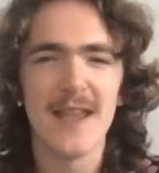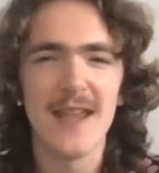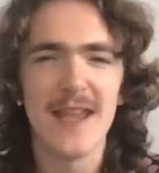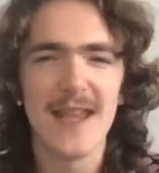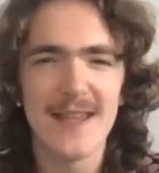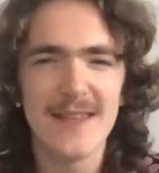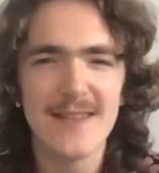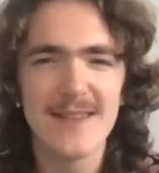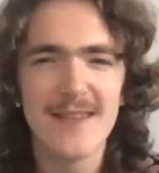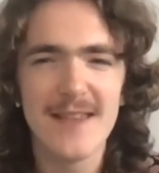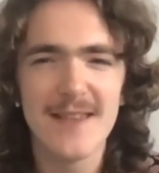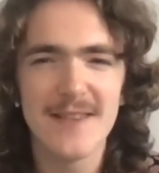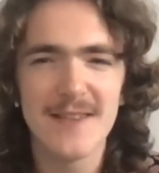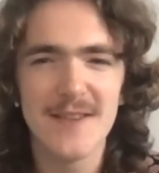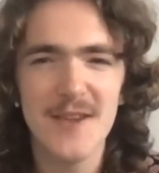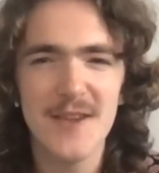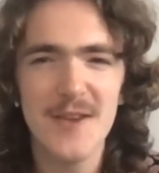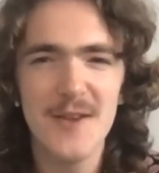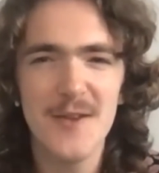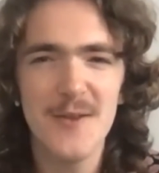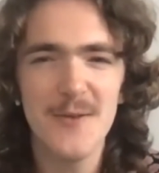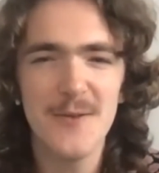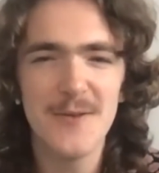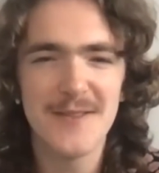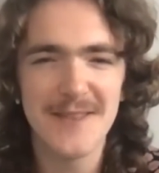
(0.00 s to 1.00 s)
Is this
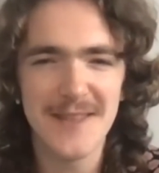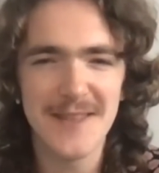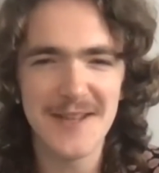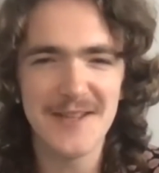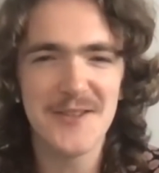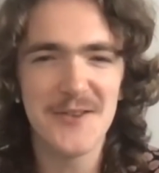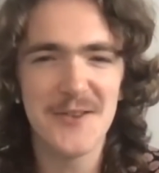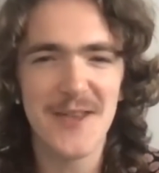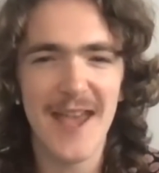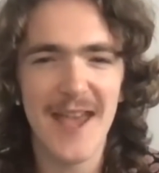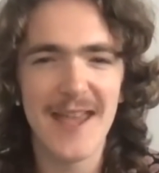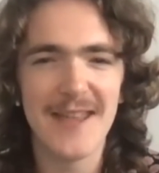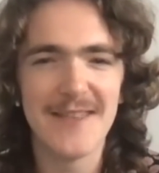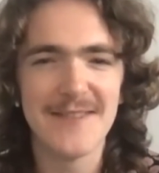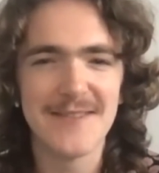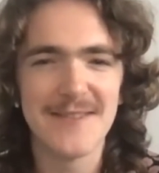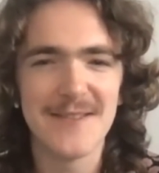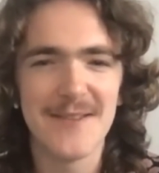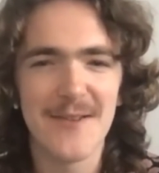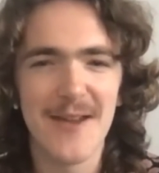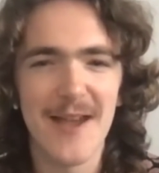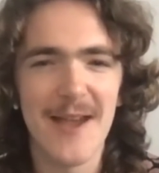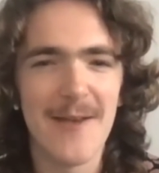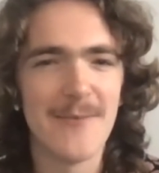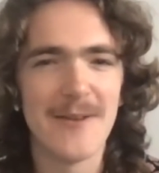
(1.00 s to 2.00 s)
you? Did you get
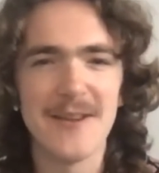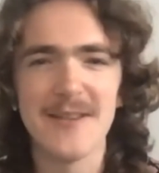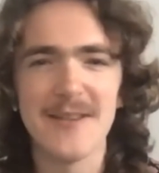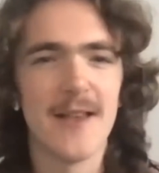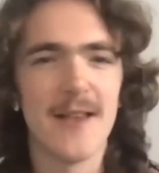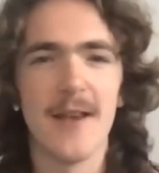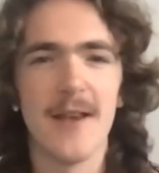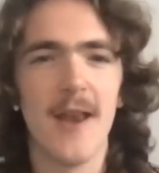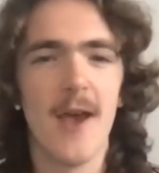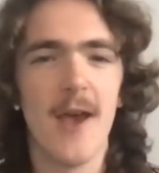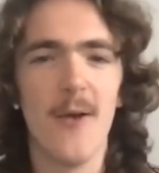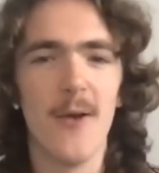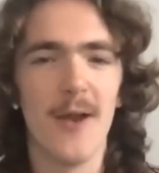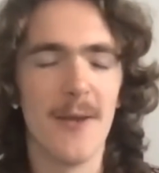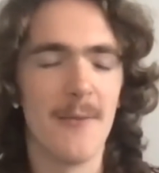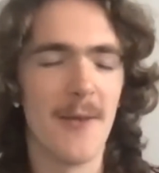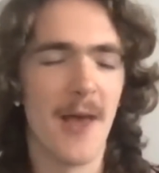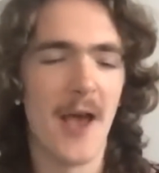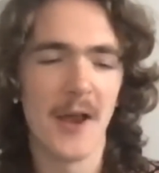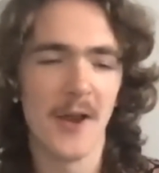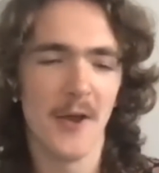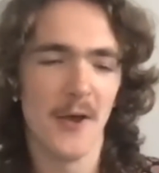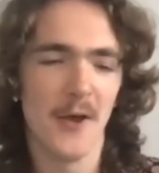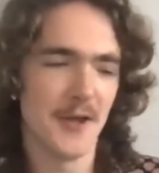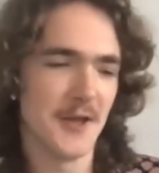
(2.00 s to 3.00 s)
Instagram? And he's like, no. And I'm like,
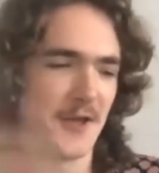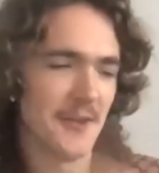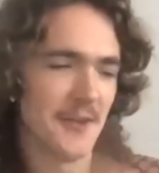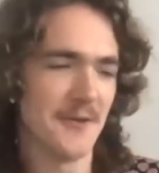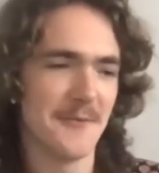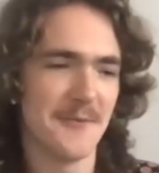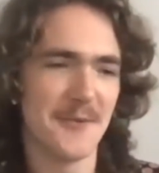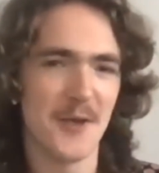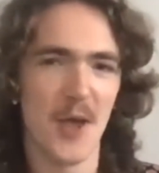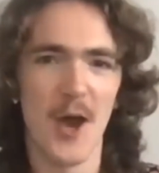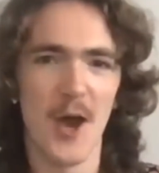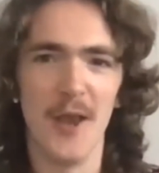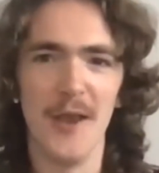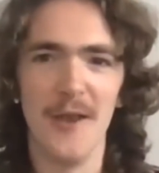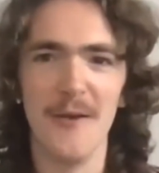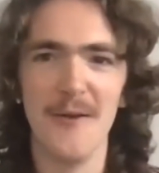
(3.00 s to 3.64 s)
I got you. Gone.